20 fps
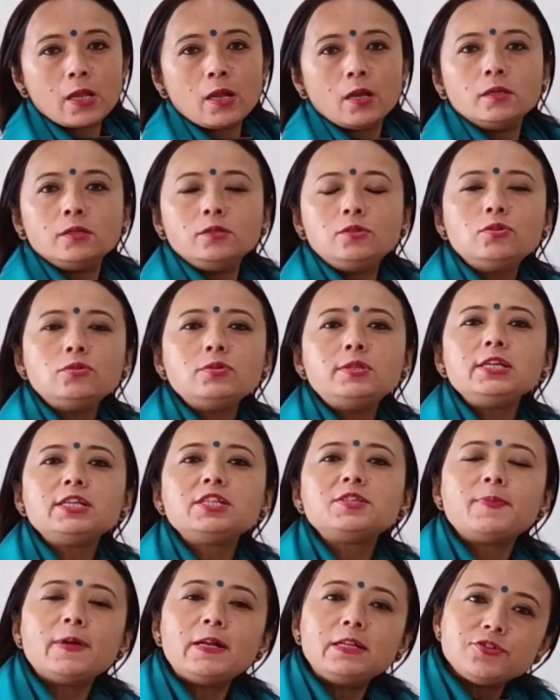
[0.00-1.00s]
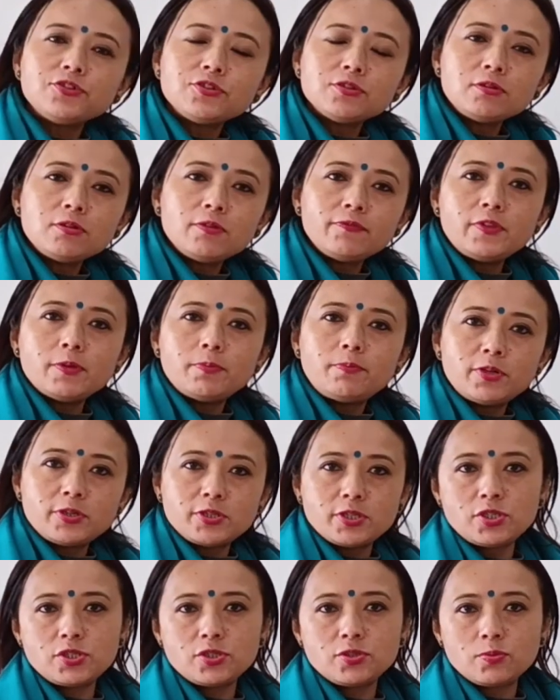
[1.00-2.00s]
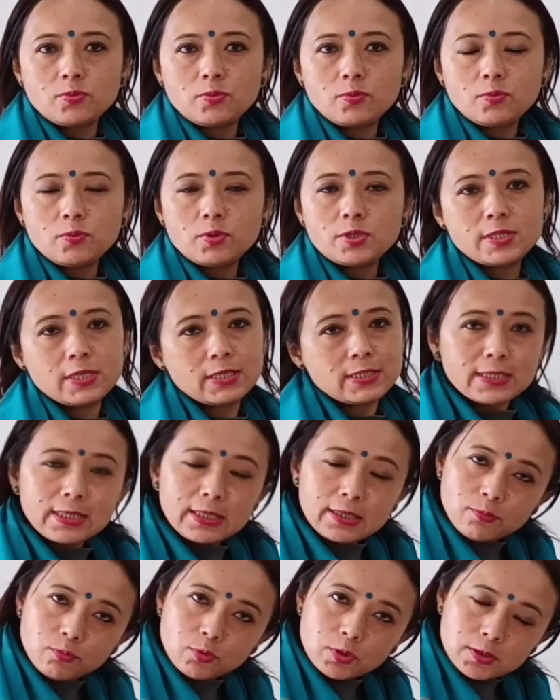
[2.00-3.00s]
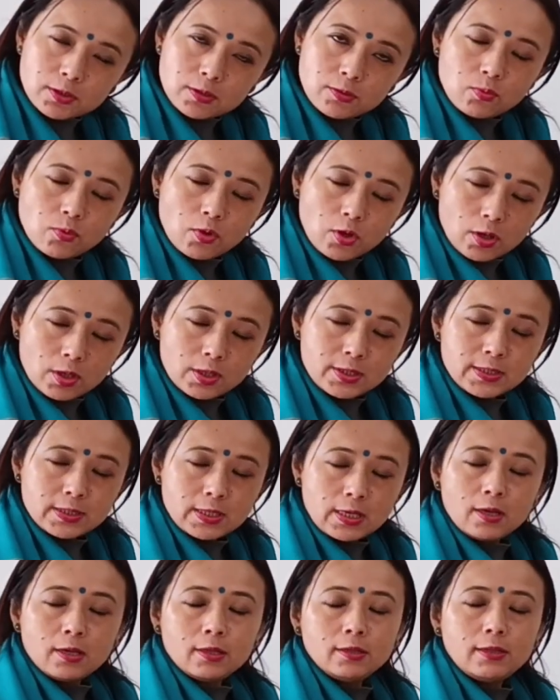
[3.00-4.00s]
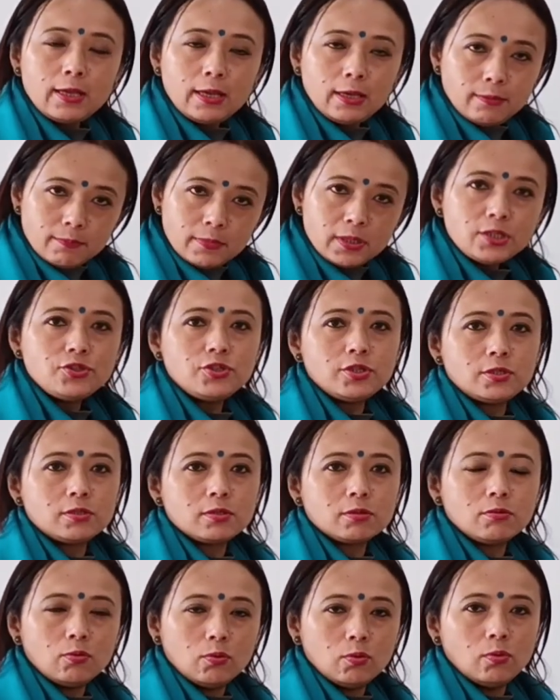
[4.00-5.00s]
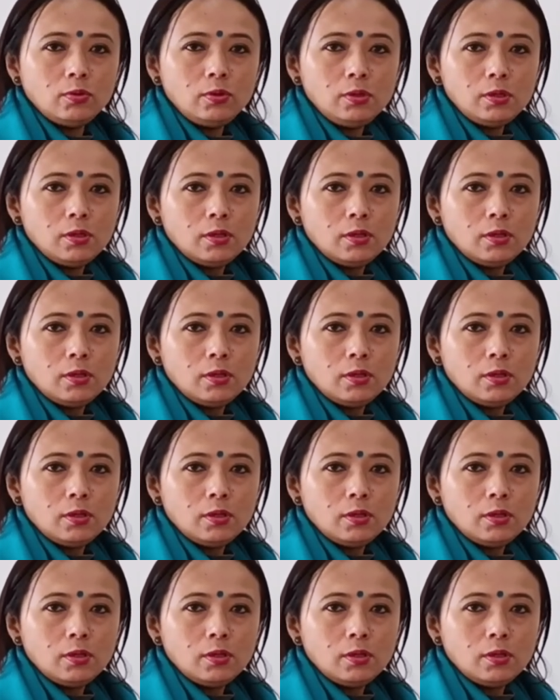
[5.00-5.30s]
Though the expulsion of the British was their immediate goal,